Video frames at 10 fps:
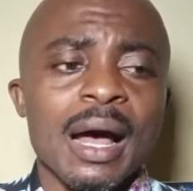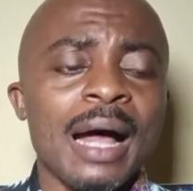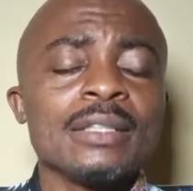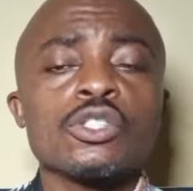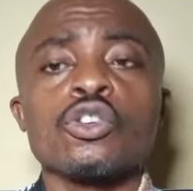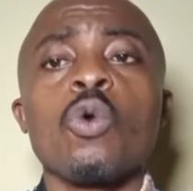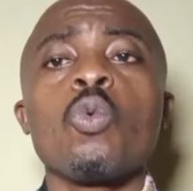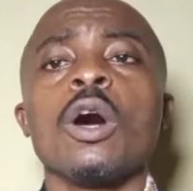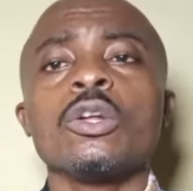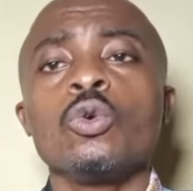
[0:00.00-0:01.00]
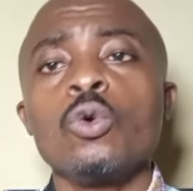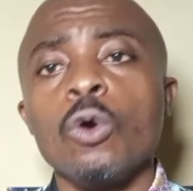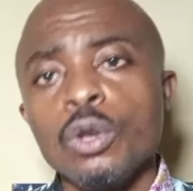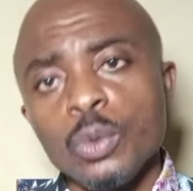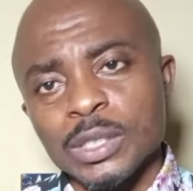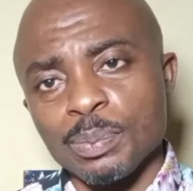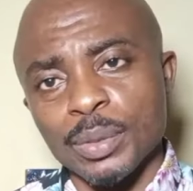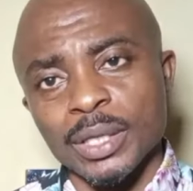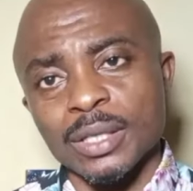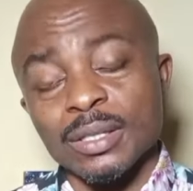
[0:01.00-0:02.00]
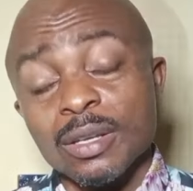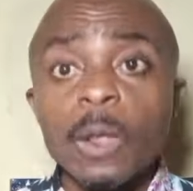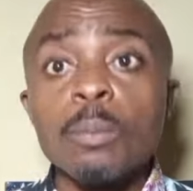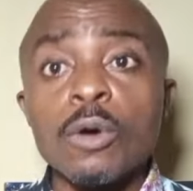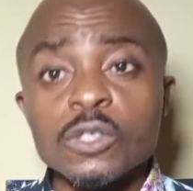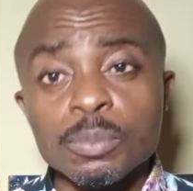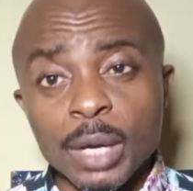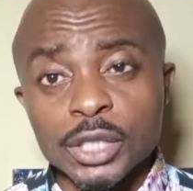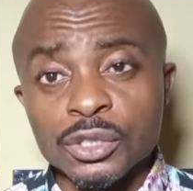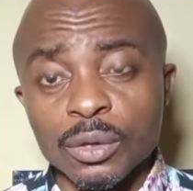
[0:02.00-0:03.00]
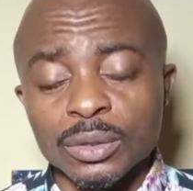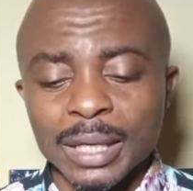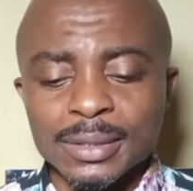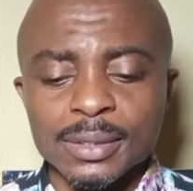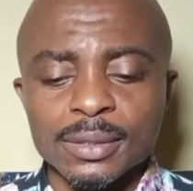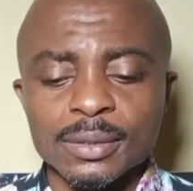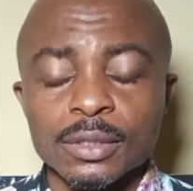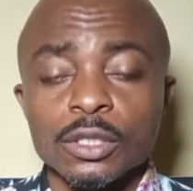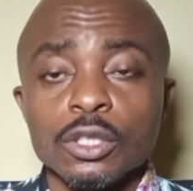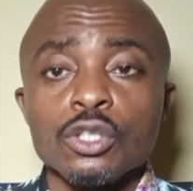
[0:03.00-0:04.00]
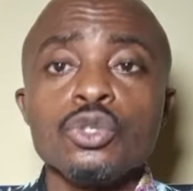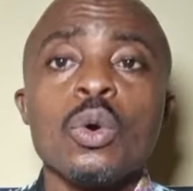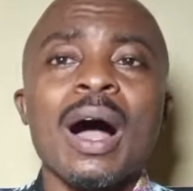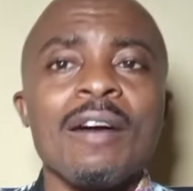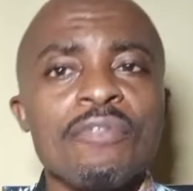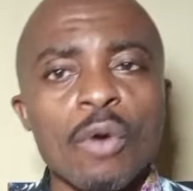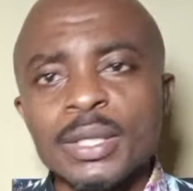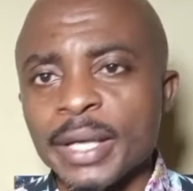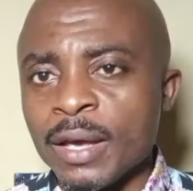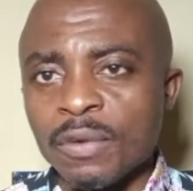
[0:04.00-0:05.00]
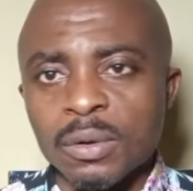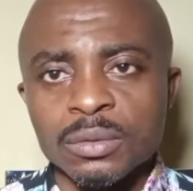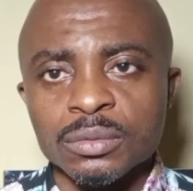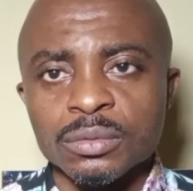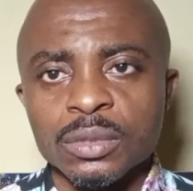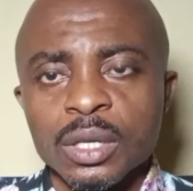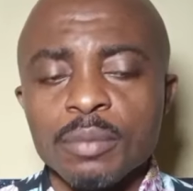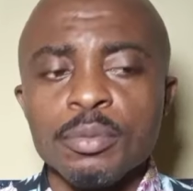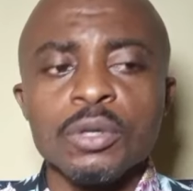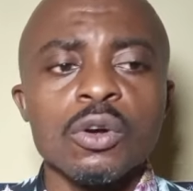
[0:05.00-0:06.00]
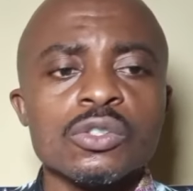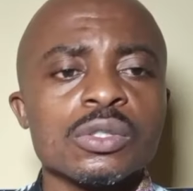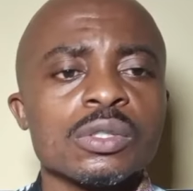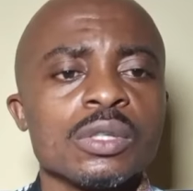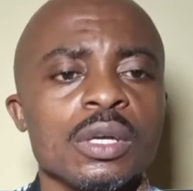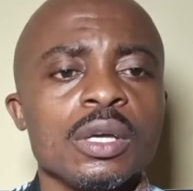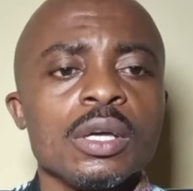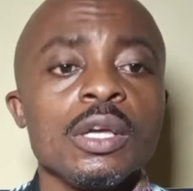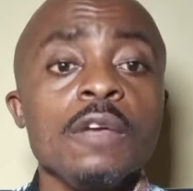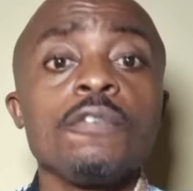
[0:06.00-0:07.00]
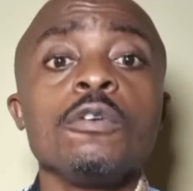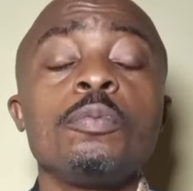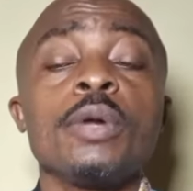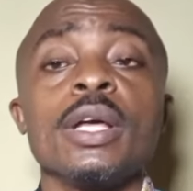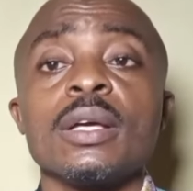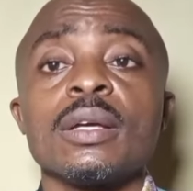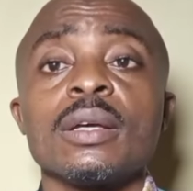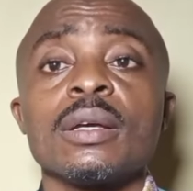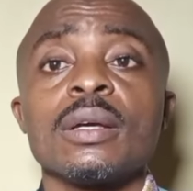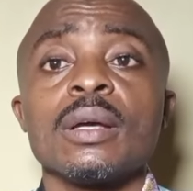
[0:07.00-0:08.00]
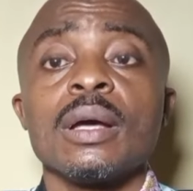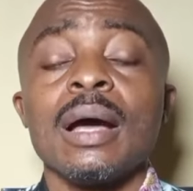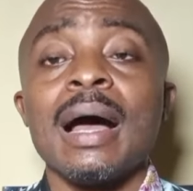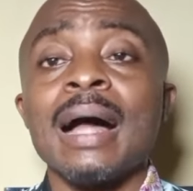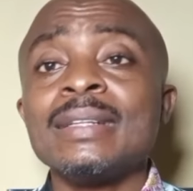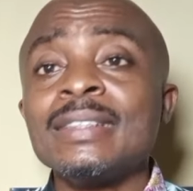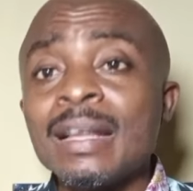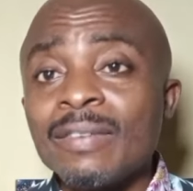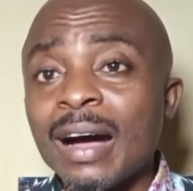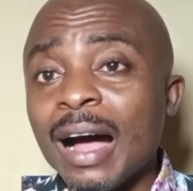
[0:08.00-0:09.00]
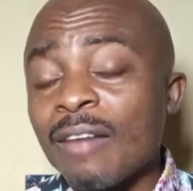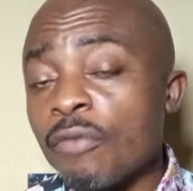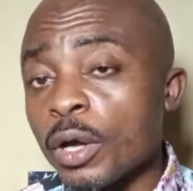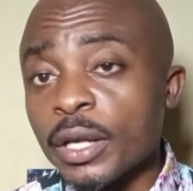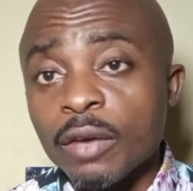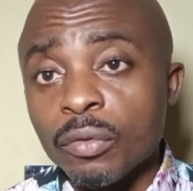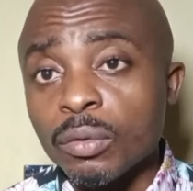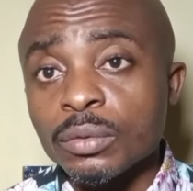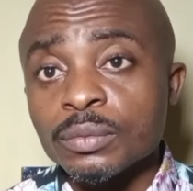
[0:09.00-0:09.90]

And someone who always pray must make sure that you avoid evil. Because if you pray and never avoid evil,